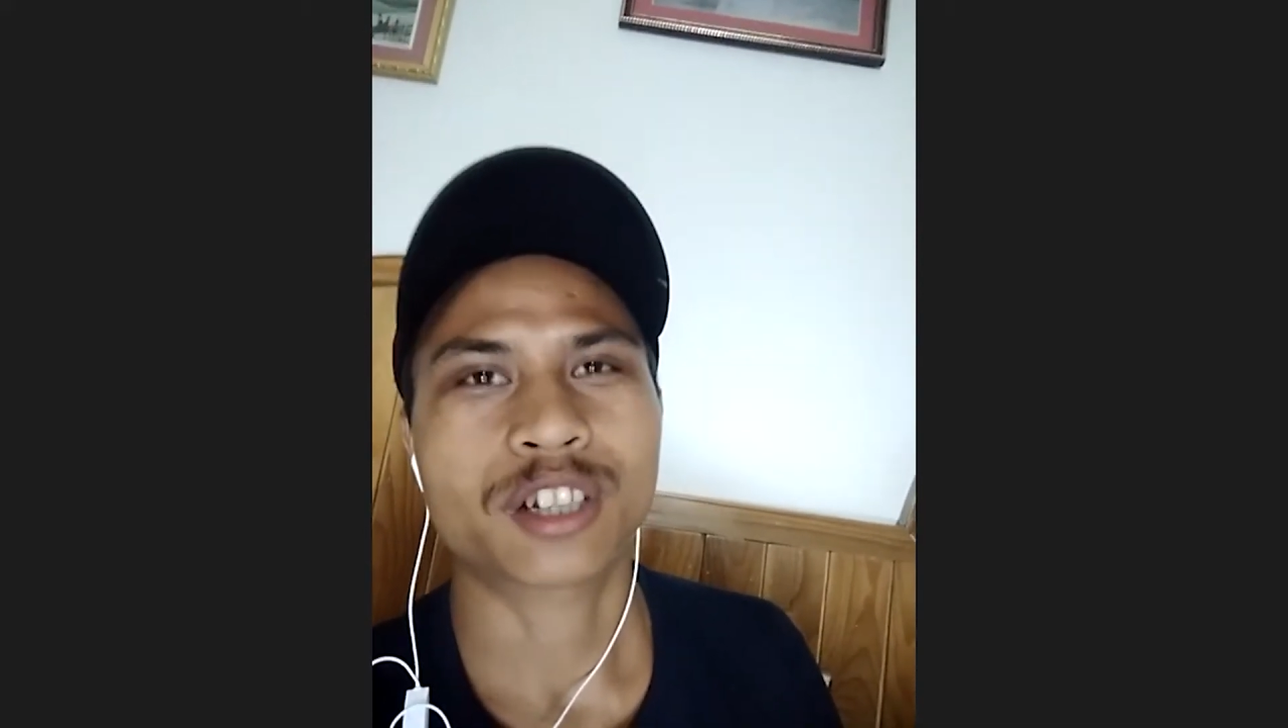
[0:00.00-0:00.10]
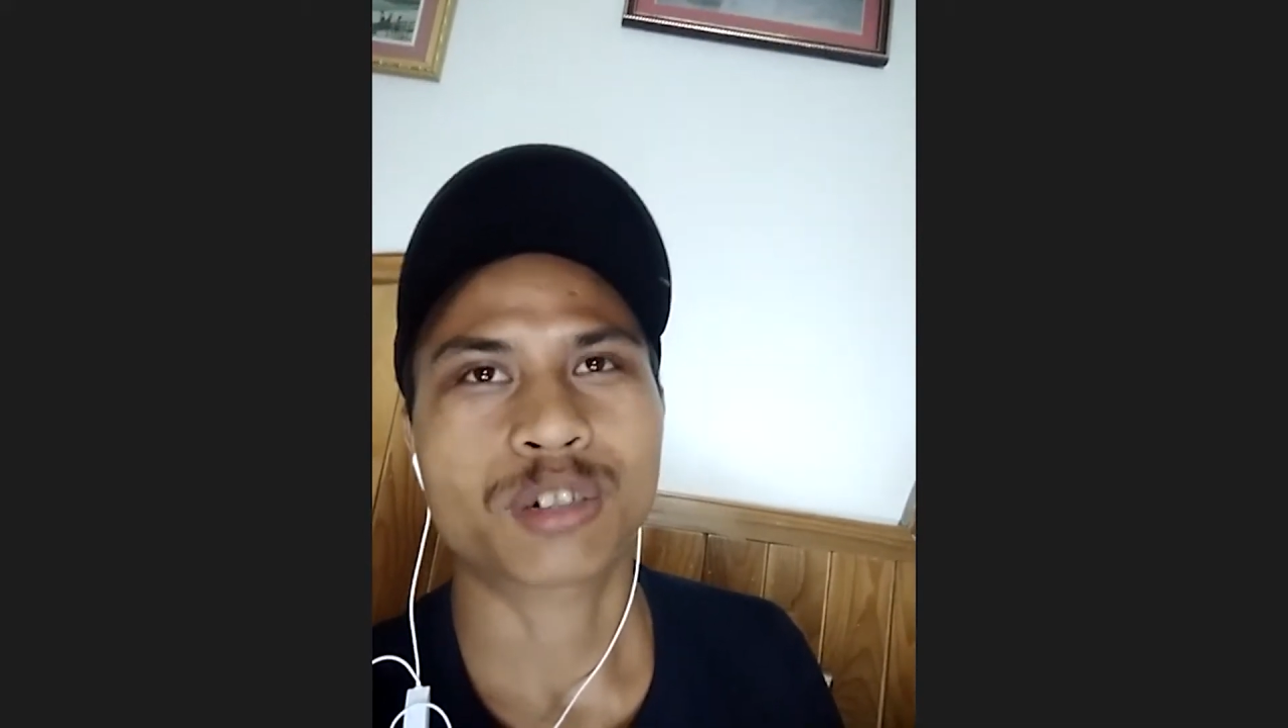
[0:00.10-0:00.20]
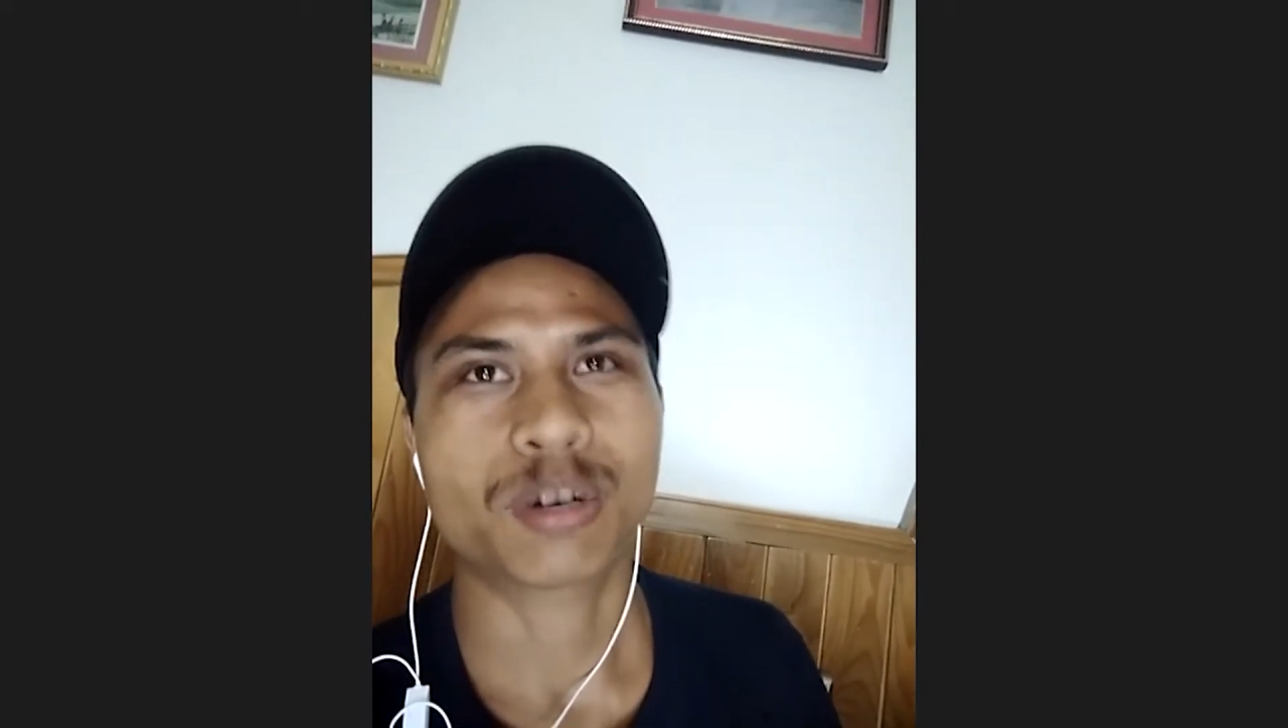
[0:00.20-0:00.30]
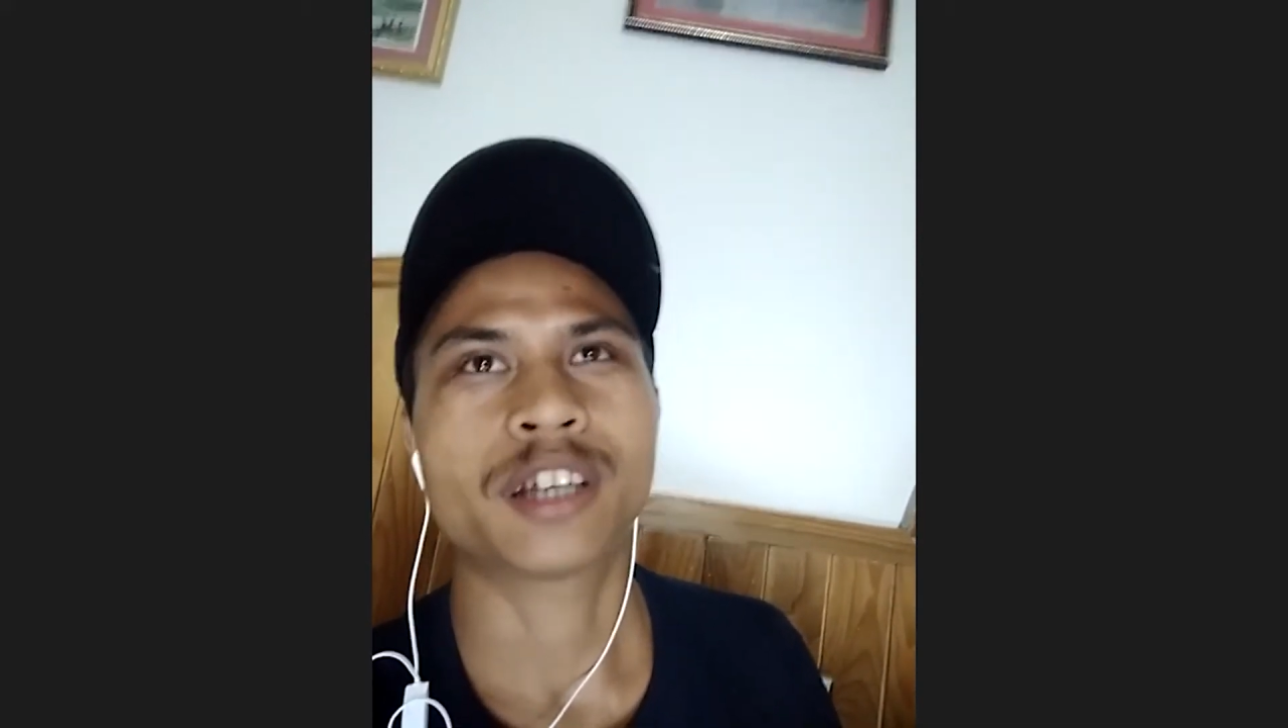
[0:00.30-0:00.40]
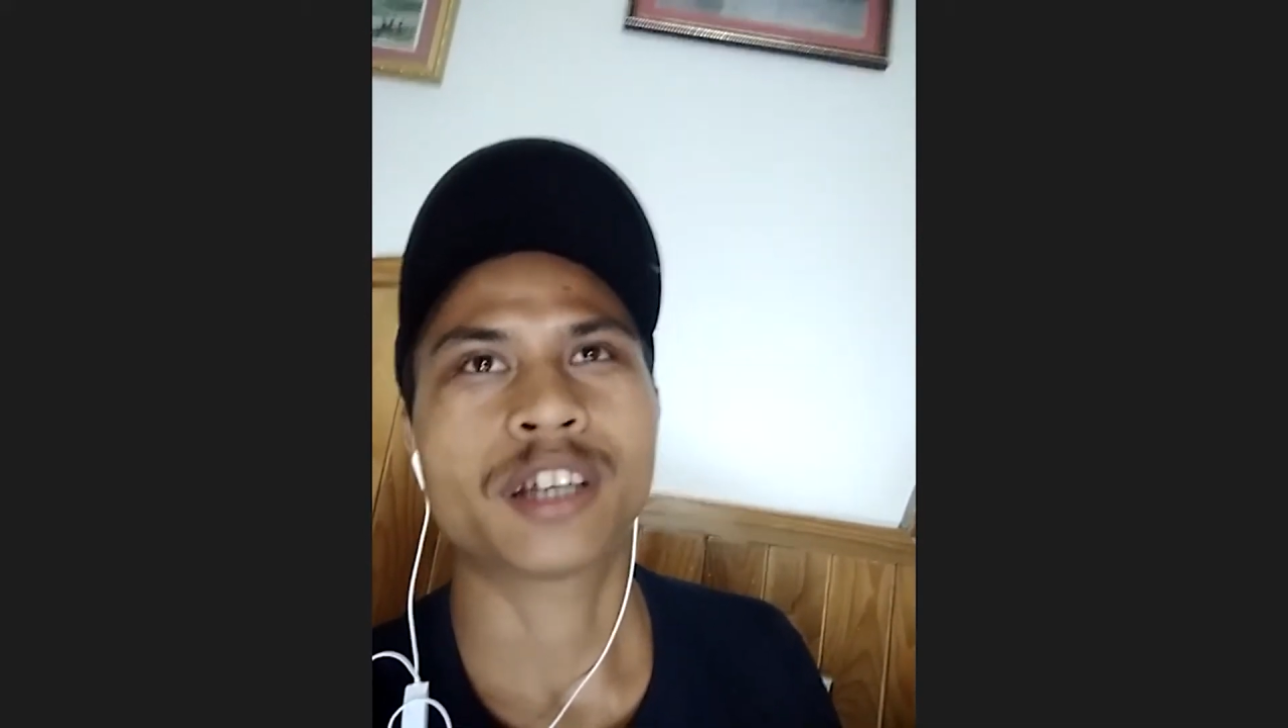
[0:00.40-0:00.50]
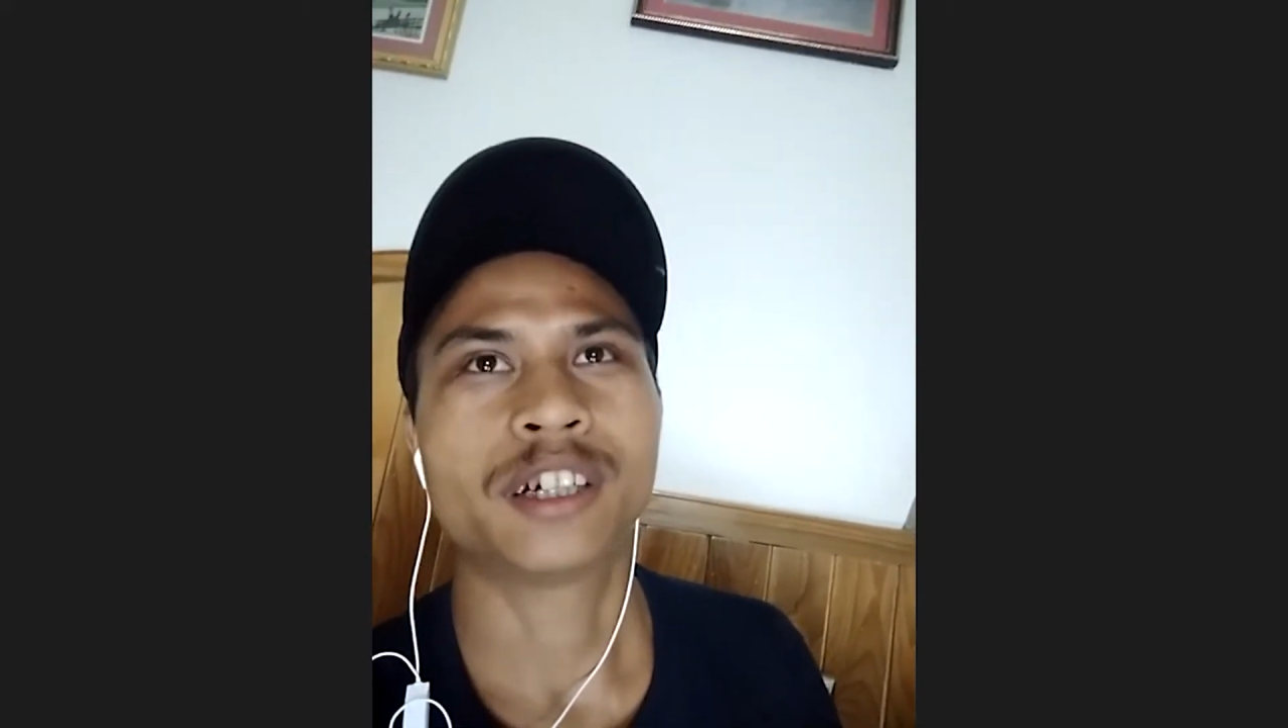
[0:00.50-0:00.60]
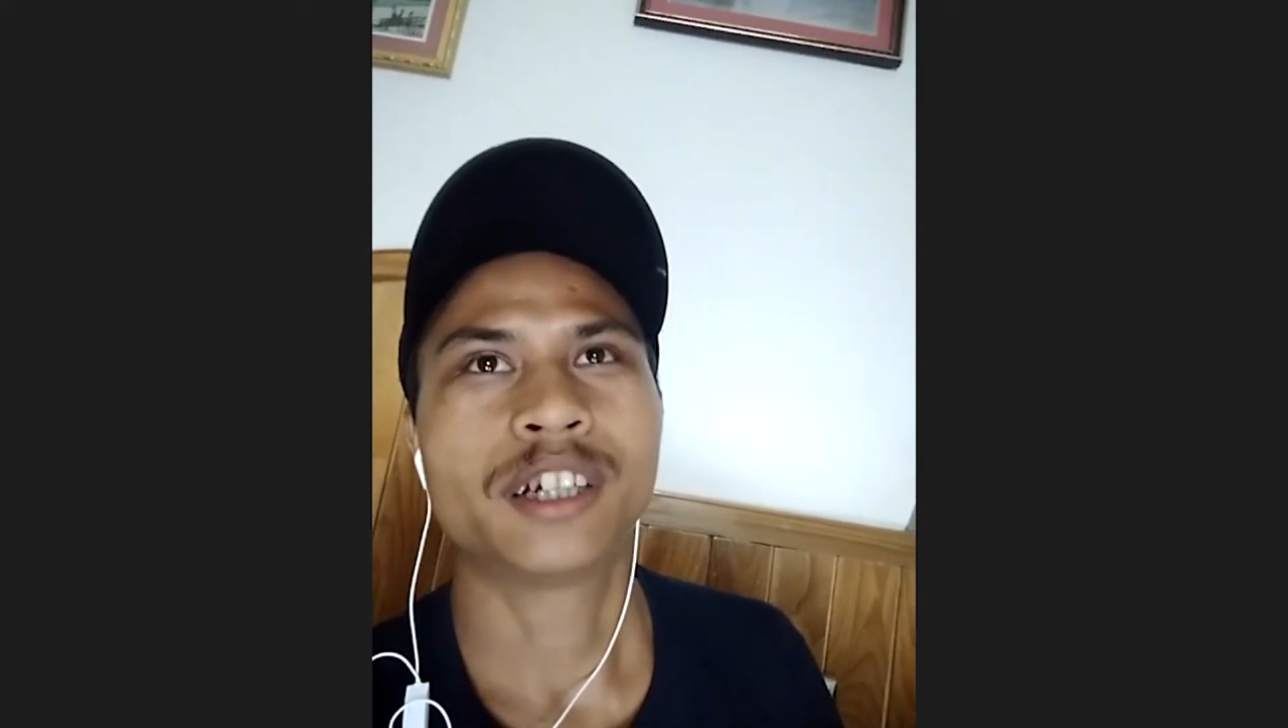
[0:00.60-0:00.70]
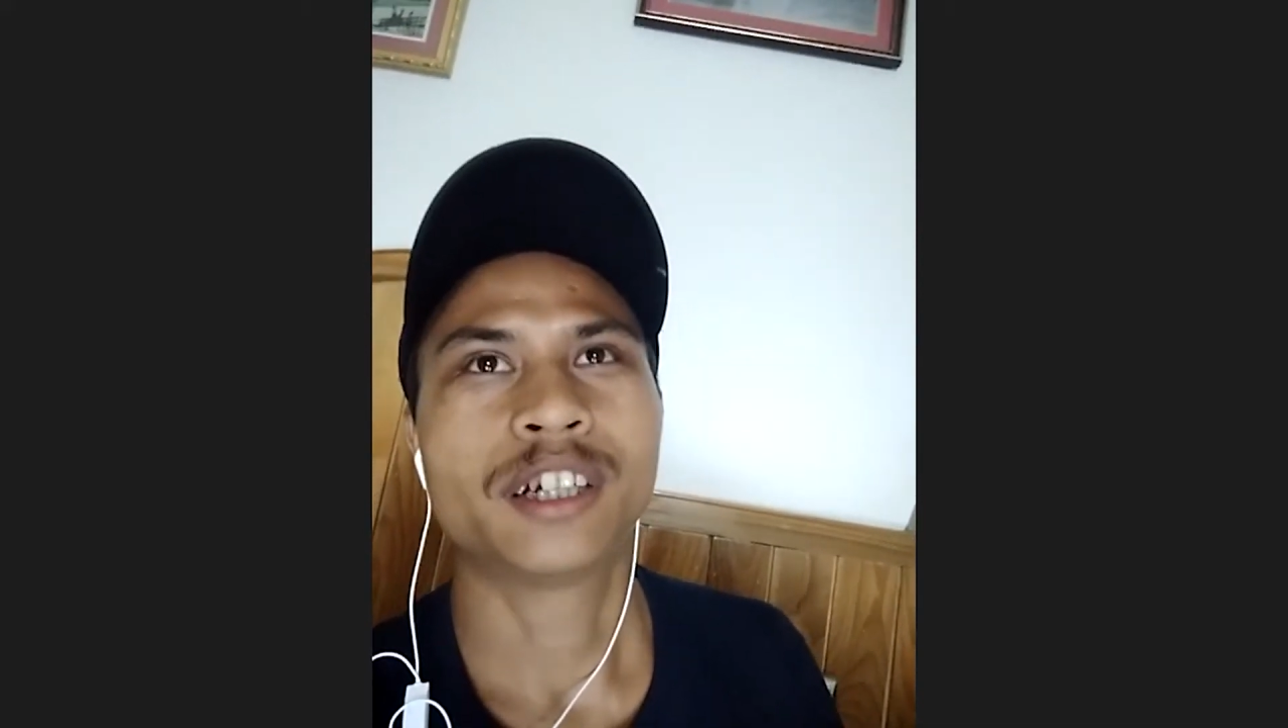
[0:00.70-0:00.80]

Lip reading: together